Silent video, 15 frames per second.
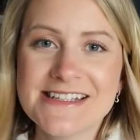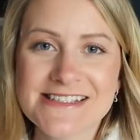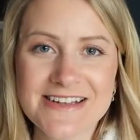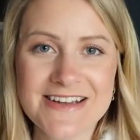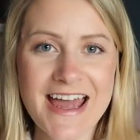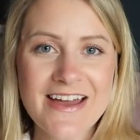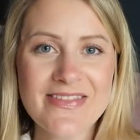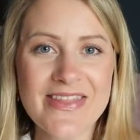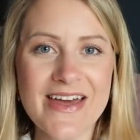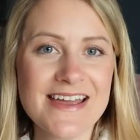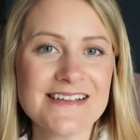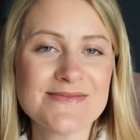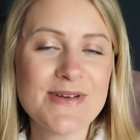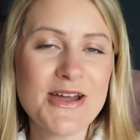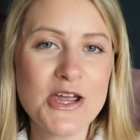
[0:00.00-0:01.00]
So yeah,
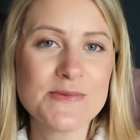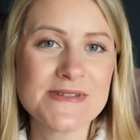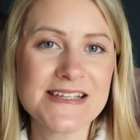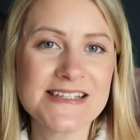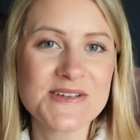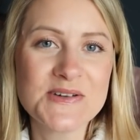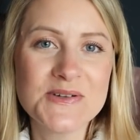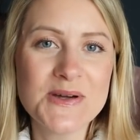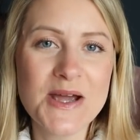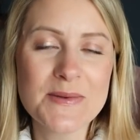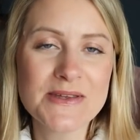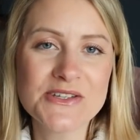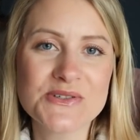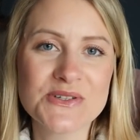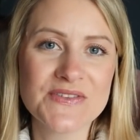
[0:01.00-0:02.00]
that is my HomeSense haul. I
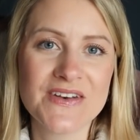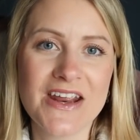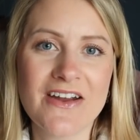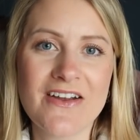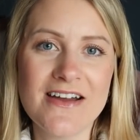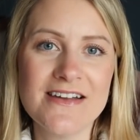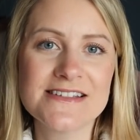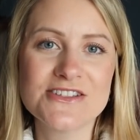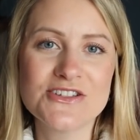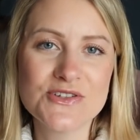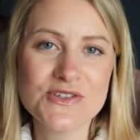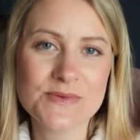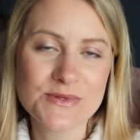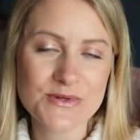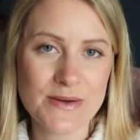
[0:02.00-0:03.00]
hope you enjoyed the video guys.
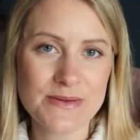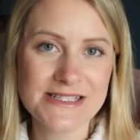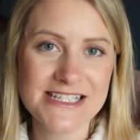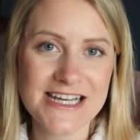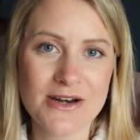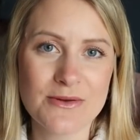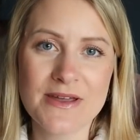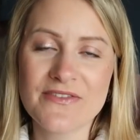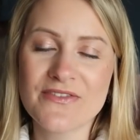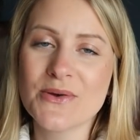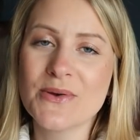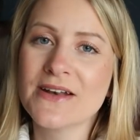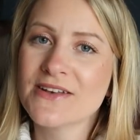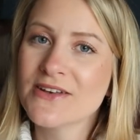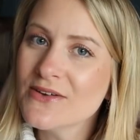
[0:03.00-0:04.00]
Do subscribe to the channel if
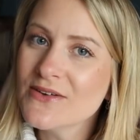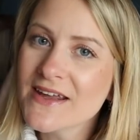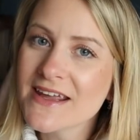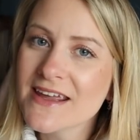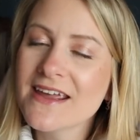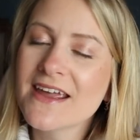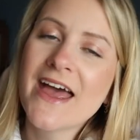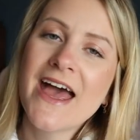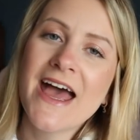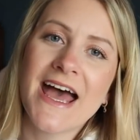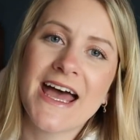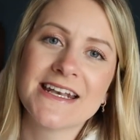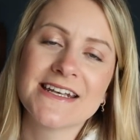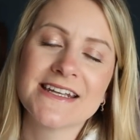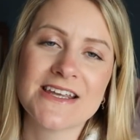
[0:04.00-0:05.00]
you are new here
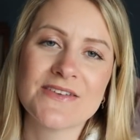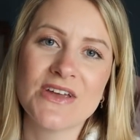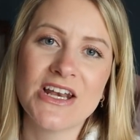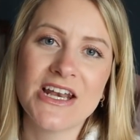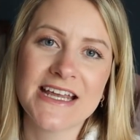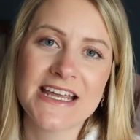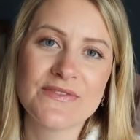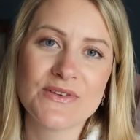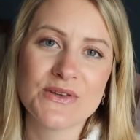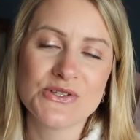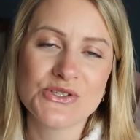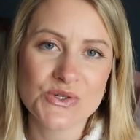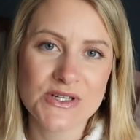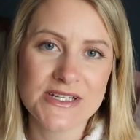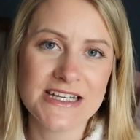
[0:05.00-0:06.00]
and give it a like if you
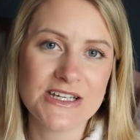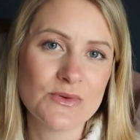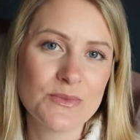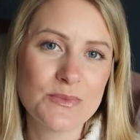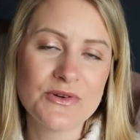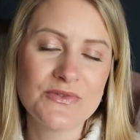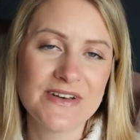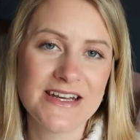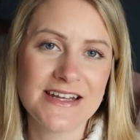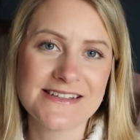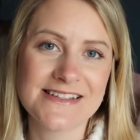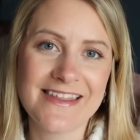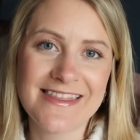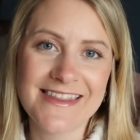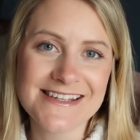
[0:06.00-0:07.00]
enjoyed it and you want more
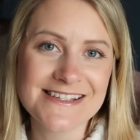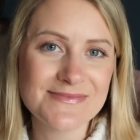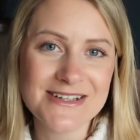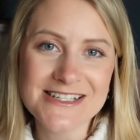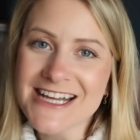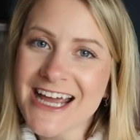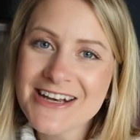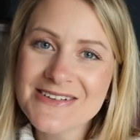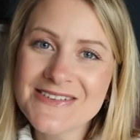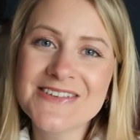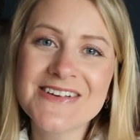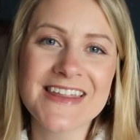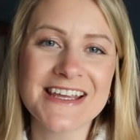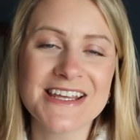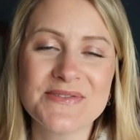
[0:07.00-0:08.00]
videos like this on my
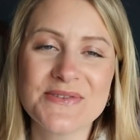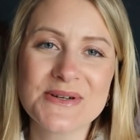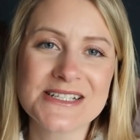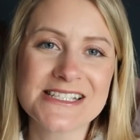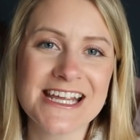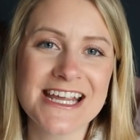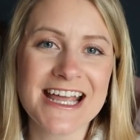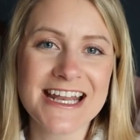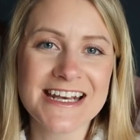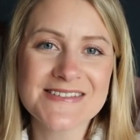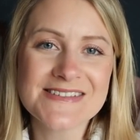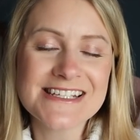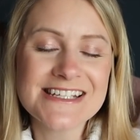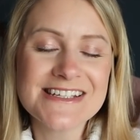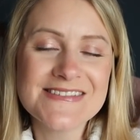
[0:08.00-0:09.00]
channel. Thank you for watching and
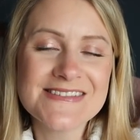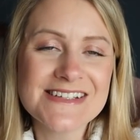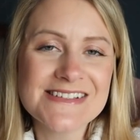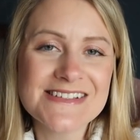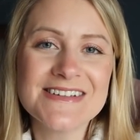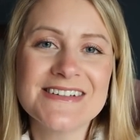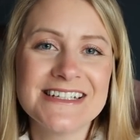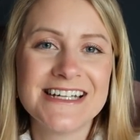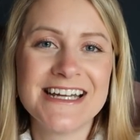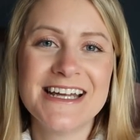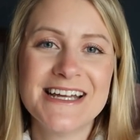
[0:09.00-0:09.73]
I'll see you so soon.